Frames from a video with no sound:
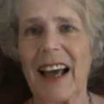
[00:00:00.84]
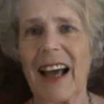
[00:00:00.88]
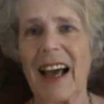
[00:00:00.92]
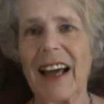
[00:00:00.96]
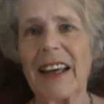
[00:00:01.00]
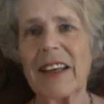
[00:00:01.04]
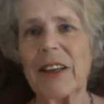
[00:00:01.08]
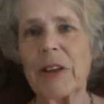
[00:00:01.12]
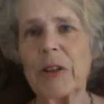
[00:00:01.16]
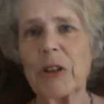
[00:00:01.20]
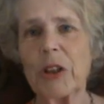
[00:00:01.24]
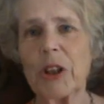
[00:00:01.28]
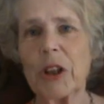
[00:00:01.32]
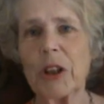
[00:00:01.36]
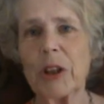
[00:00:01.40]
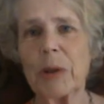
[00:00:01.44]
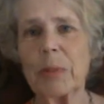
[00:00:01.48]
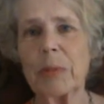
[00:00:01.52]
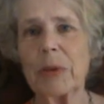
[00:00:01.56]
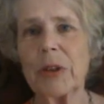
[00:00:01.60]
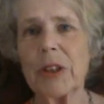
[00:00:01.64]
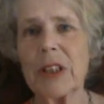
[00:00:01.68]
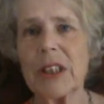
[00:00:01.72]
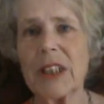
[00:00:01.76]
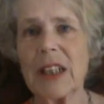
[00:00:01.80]
Hi
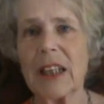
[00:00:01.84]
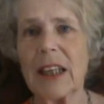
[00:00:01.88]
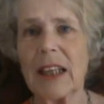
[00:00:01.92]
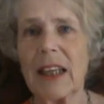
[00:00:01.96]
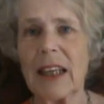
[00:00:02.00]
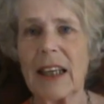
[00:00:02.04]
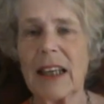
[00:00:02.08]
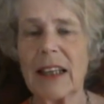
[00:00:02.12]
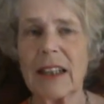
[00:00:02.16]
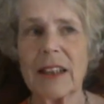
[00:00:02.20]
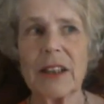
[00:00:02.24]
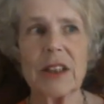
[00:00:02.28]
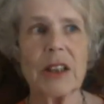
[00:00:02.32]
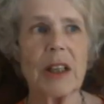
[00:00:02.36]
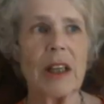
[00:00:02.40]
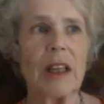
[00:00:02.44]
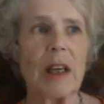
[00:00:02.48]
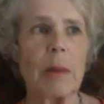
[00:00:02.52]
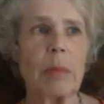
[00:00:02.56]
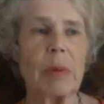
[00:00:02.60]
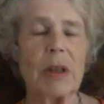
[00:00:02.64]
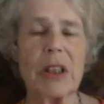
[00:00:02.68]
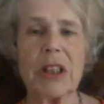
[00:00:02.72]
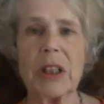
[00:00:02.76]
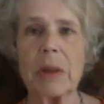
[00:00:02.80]
YouTube, Christine here,
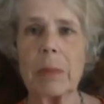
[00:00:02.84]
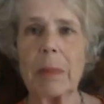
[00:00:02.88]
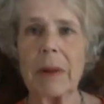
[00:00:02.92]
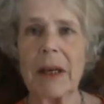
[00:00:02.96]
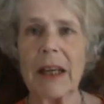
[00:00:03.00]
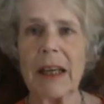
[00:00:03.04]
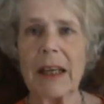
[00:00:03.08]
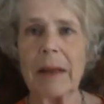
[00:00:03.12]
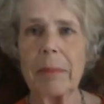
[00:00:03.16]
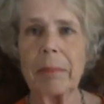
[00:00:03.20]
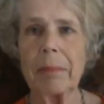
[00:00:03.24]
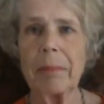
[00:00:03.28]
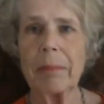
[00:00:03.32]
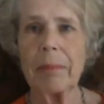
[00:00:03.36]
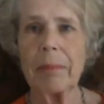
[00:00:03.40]
Skinny Brit to be.